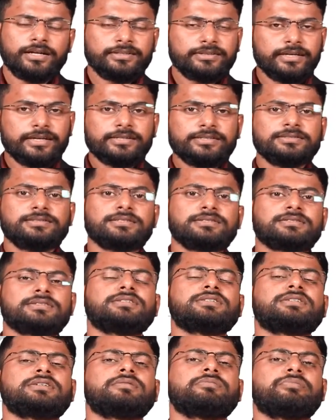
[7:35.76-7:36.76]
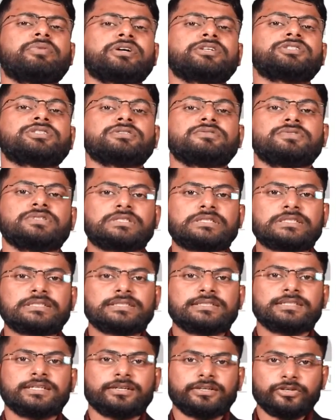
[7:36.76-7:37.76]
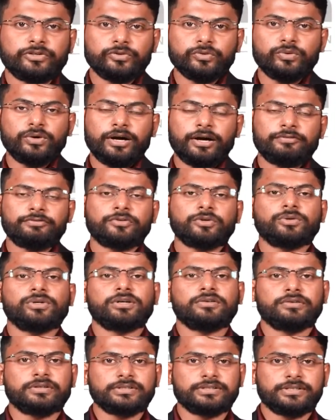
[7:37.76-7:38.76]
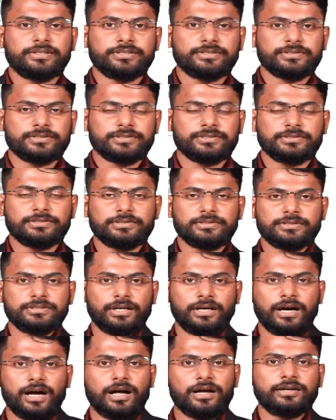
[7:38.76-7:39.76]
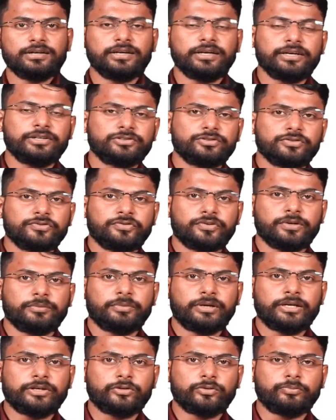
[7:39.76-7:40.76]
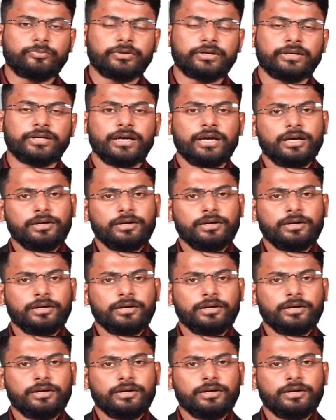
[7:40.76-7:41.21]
There is a certain measure which is there. You have to cover the distance. The car takes you from A to B.